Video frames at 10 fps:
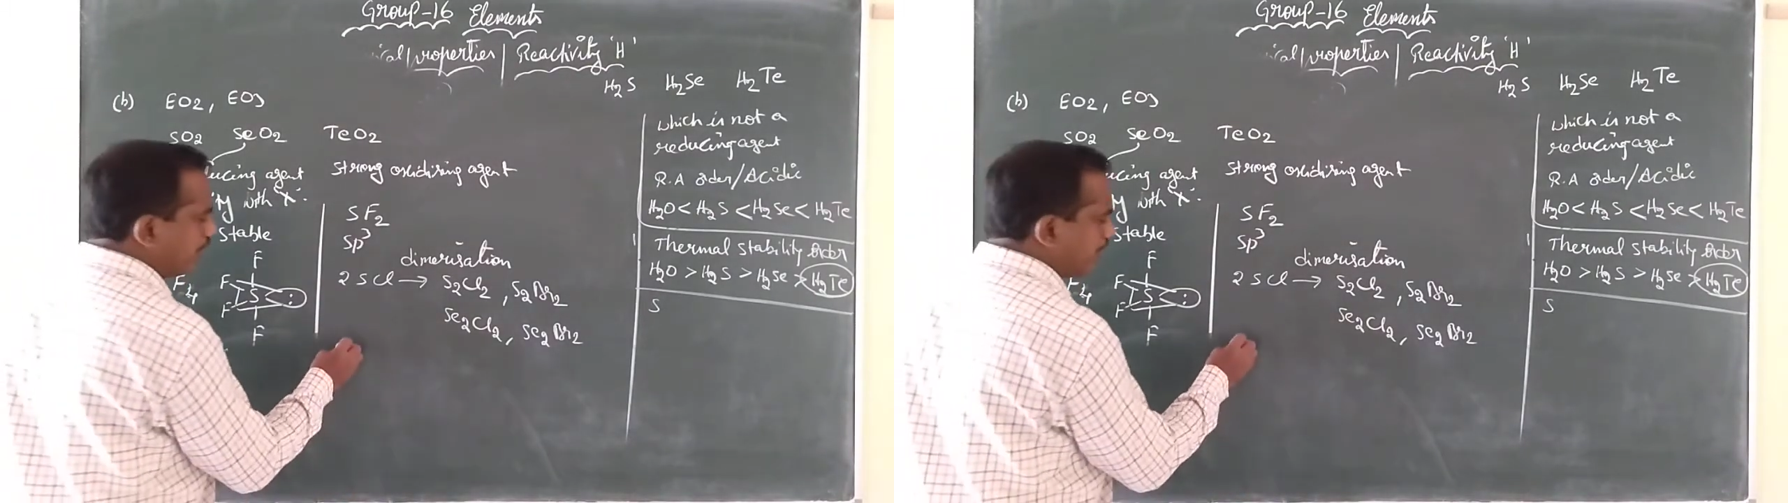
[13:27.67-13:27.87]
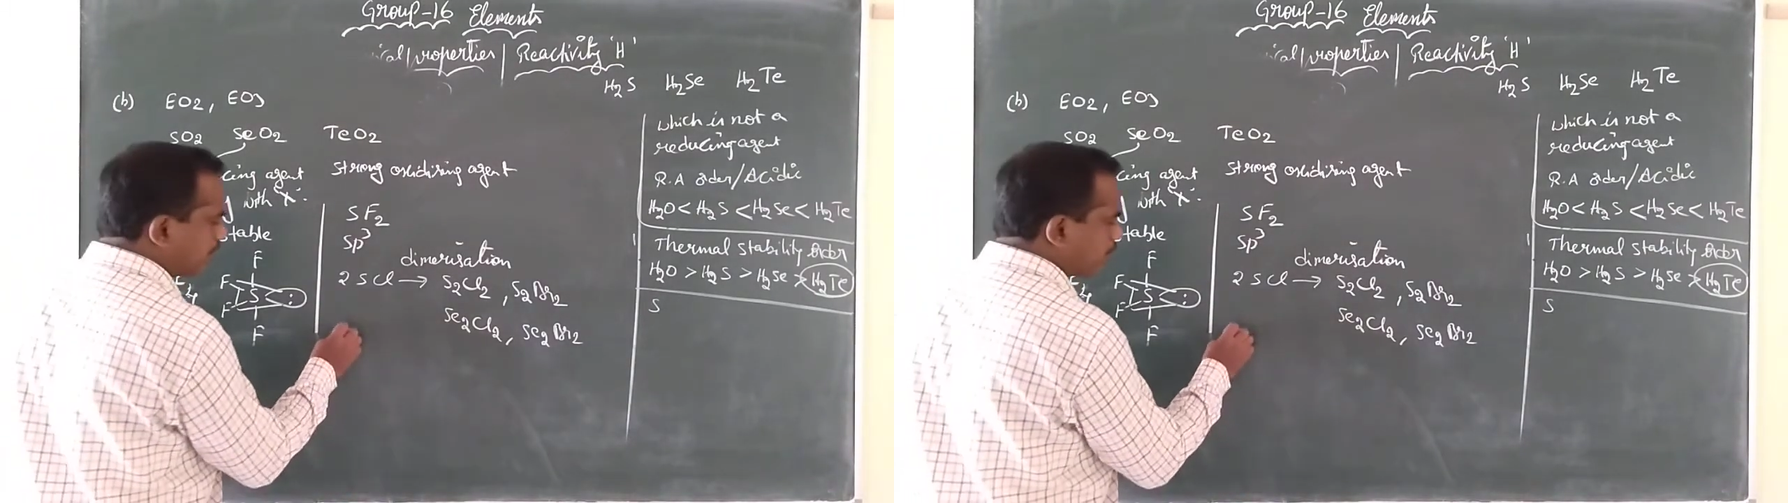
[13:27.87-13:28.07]

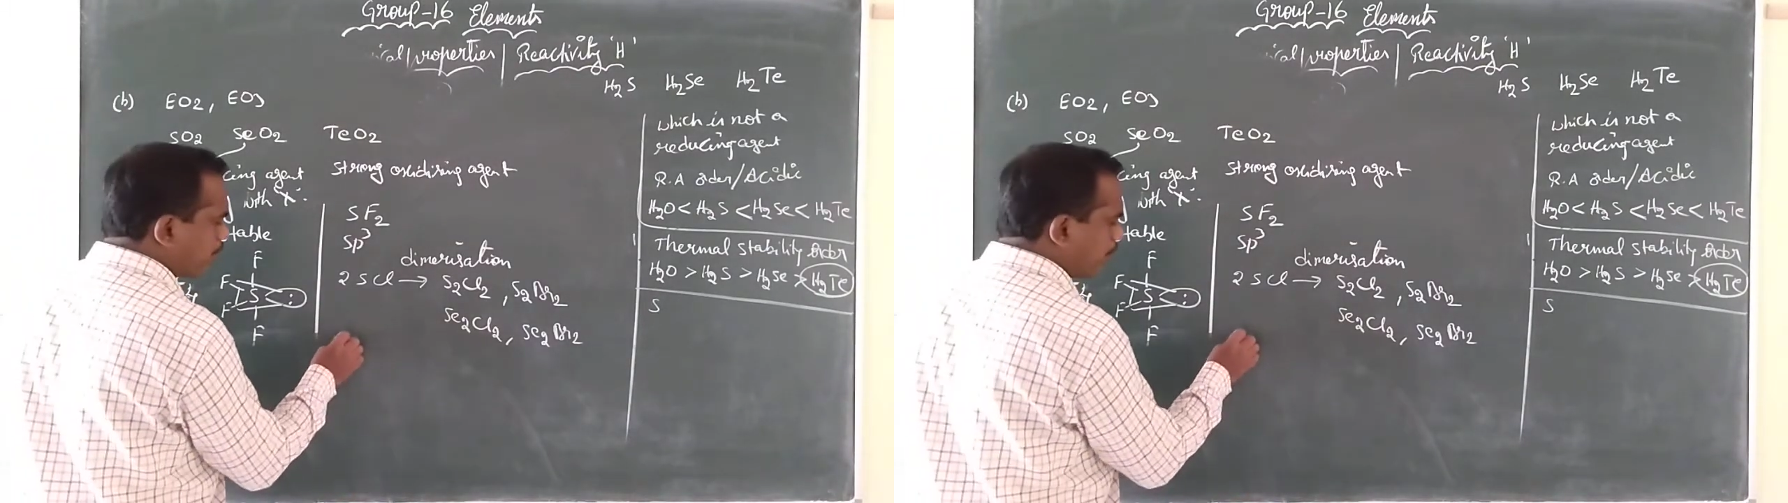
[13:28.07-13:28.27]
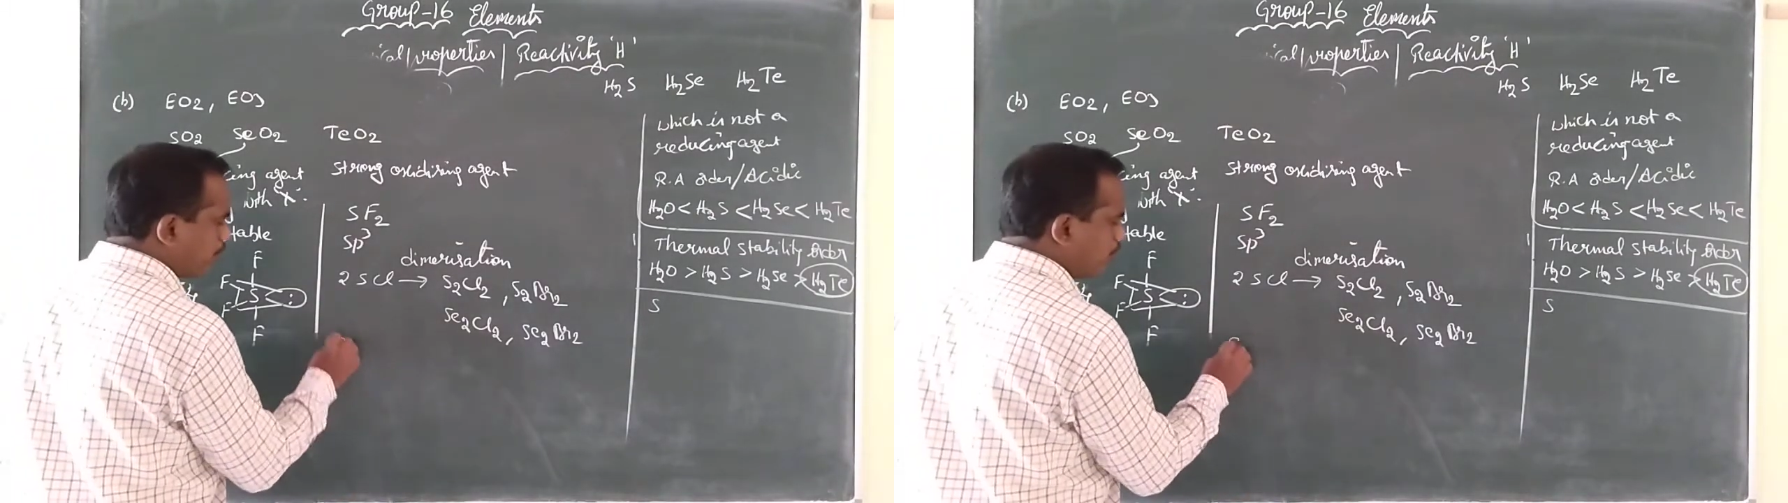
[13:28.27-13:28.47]

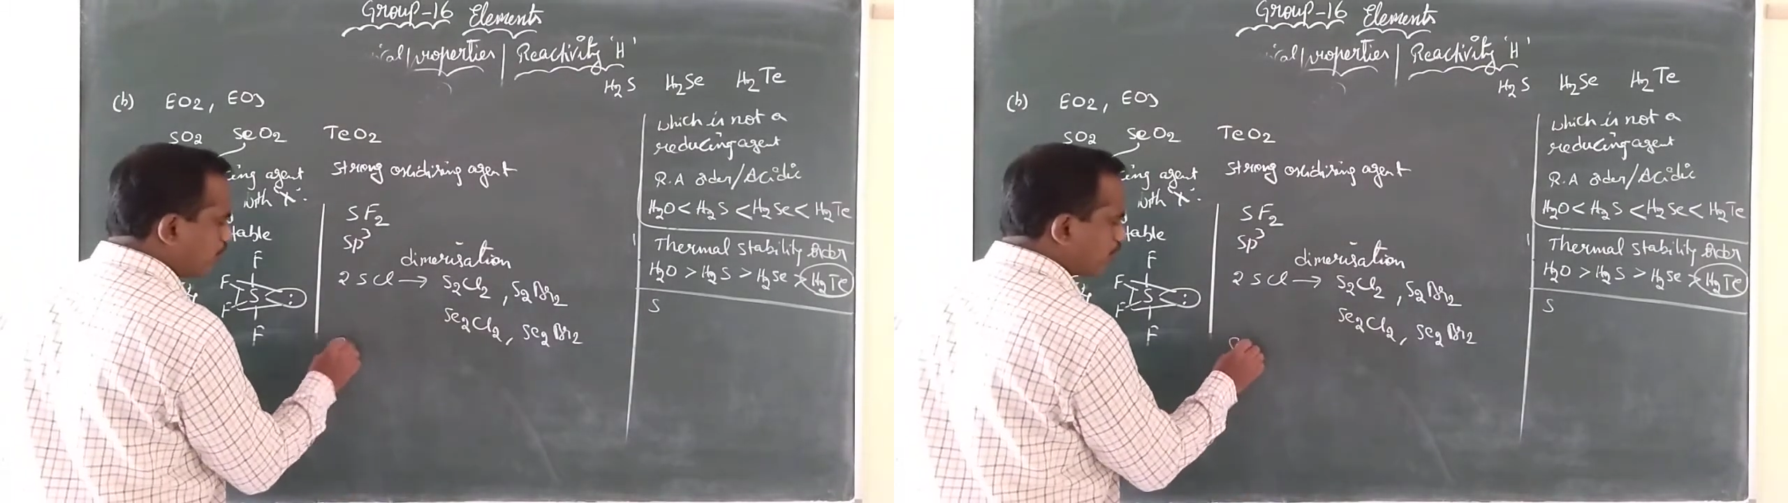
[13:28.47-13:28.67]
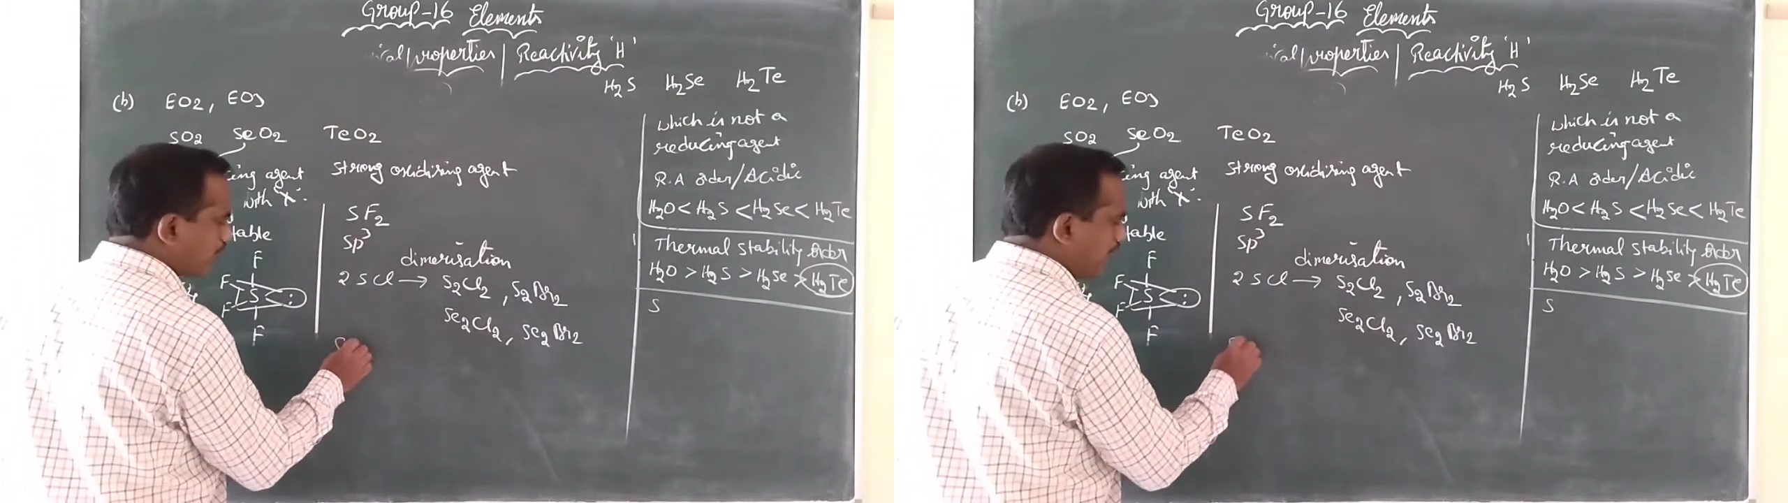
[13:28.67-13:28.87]

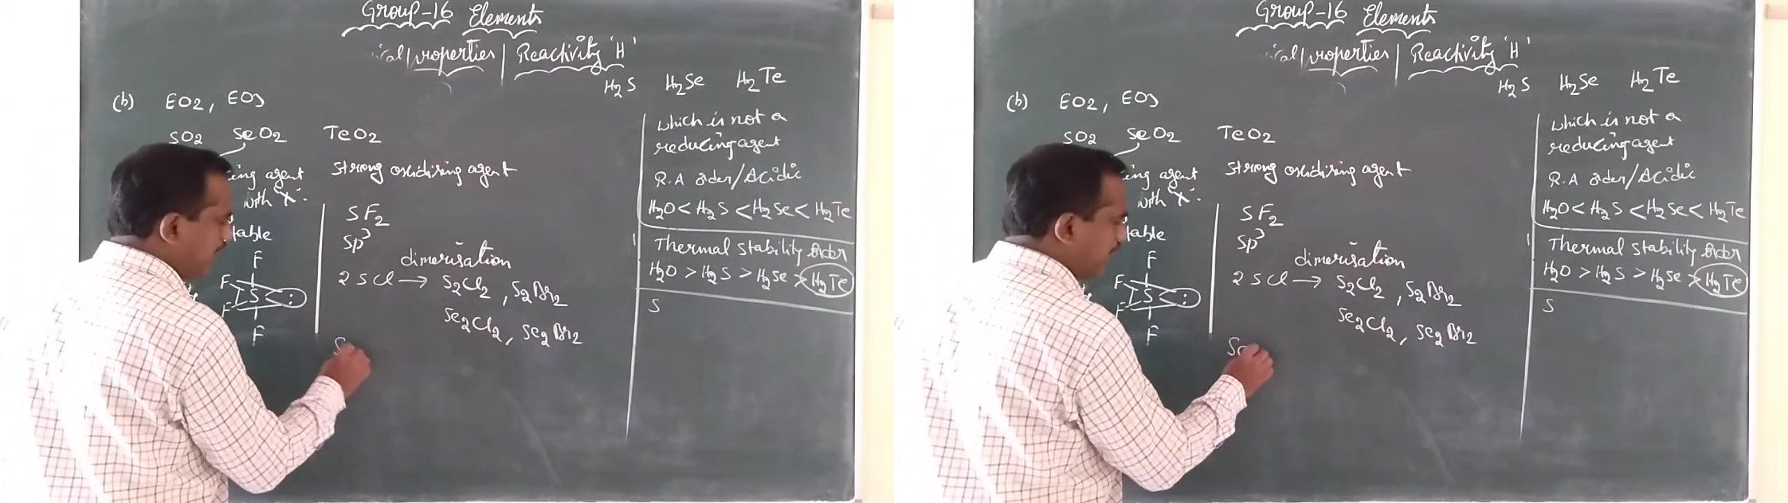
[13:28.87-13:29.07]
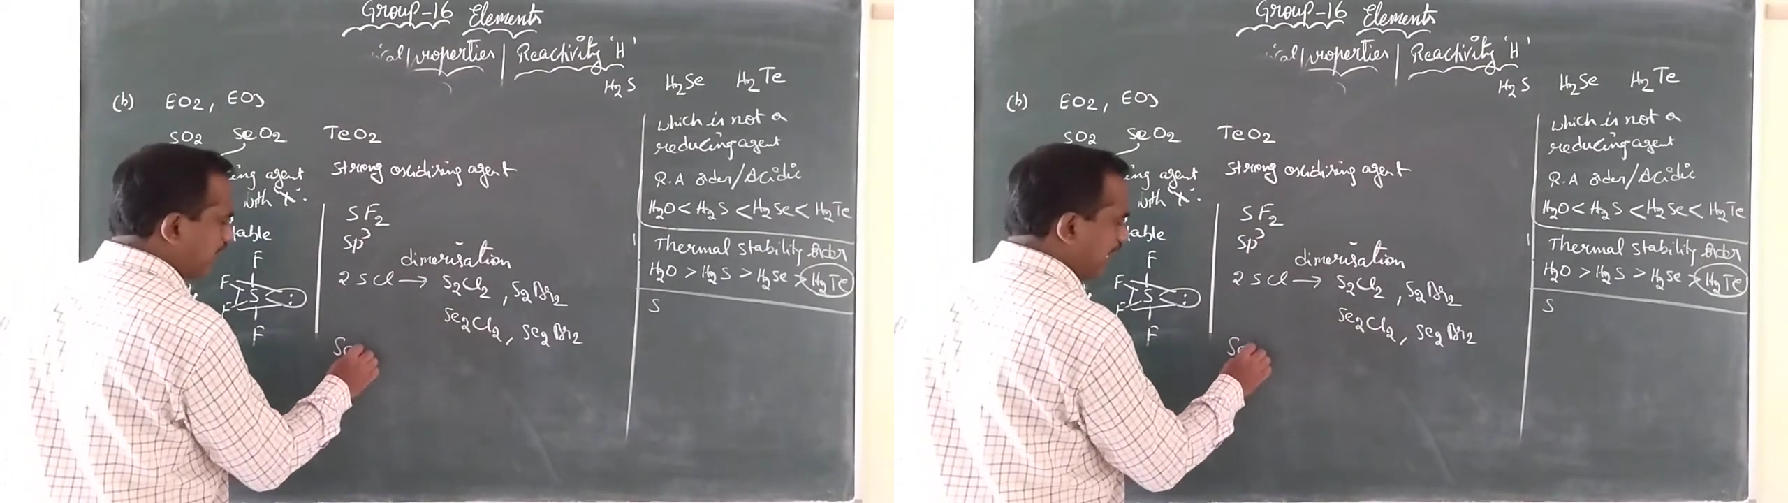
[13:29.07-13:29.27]

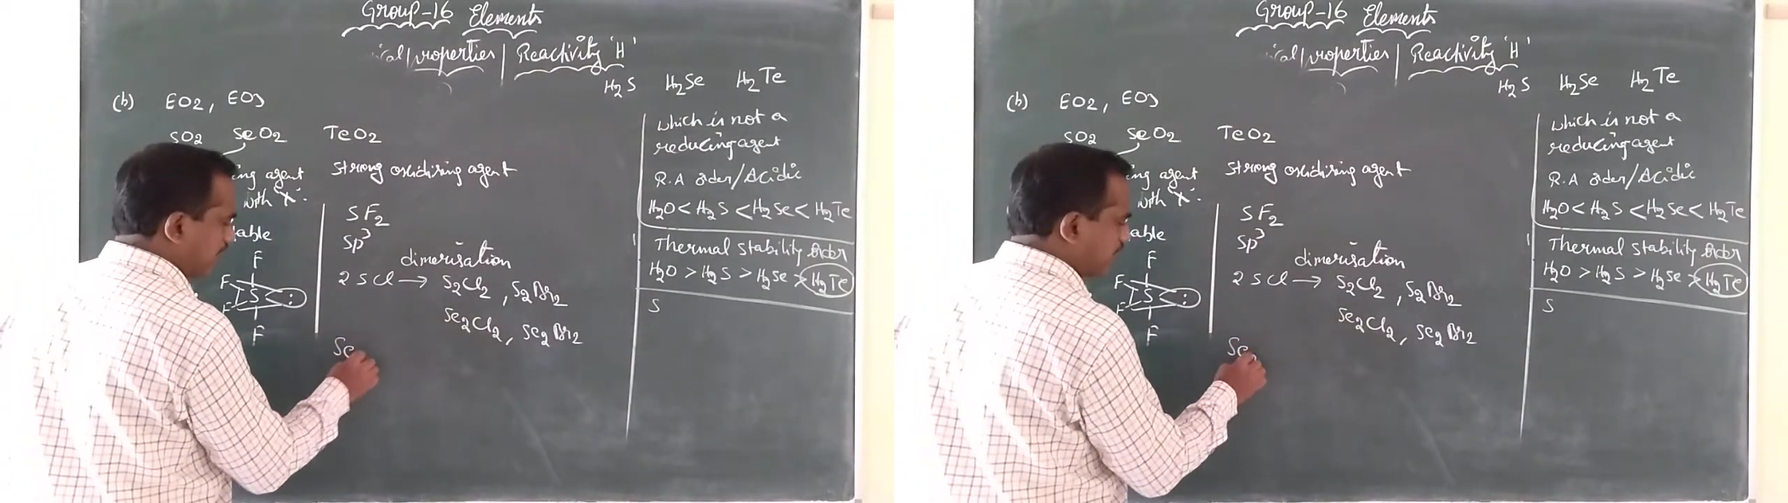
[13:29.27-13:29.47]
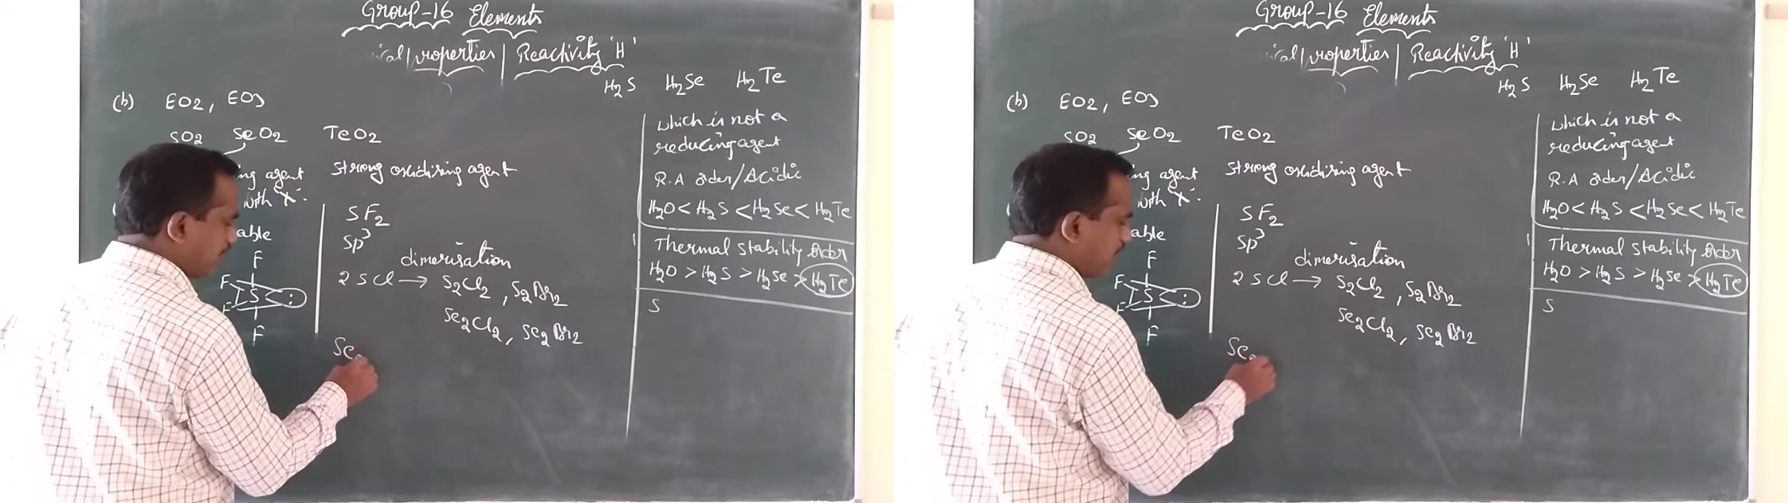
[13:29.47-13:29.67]
disproportionate
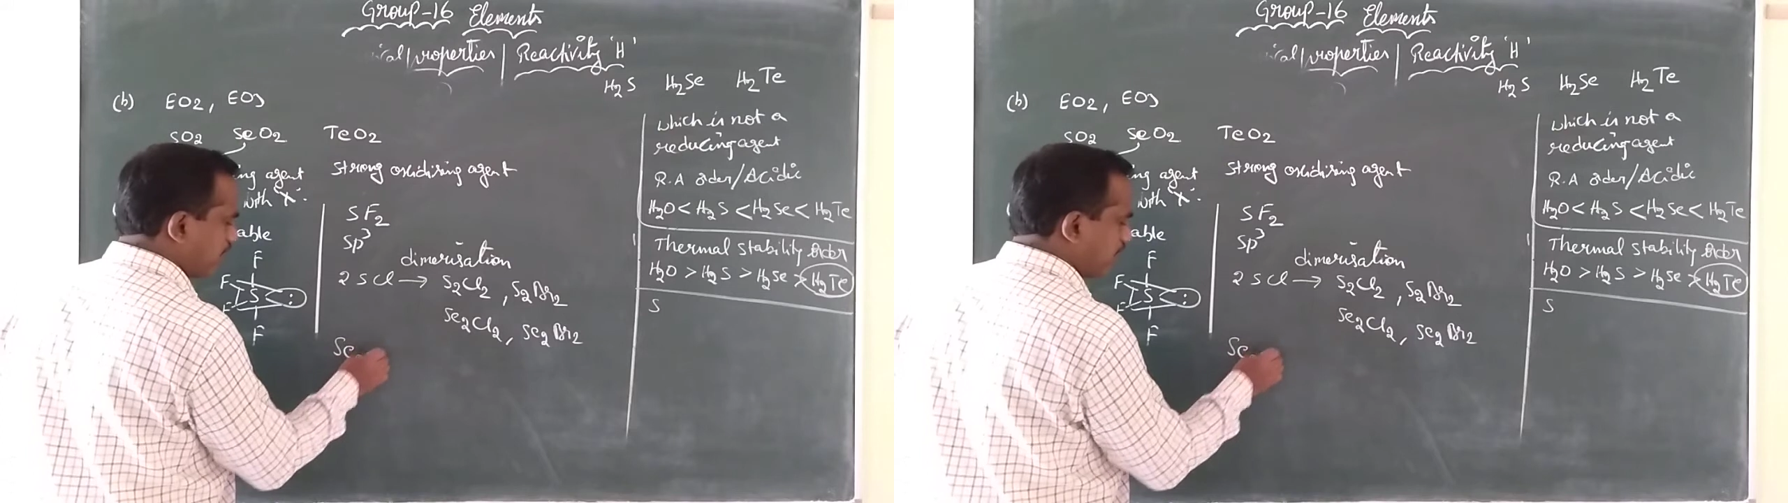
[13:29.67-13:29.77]
reaction.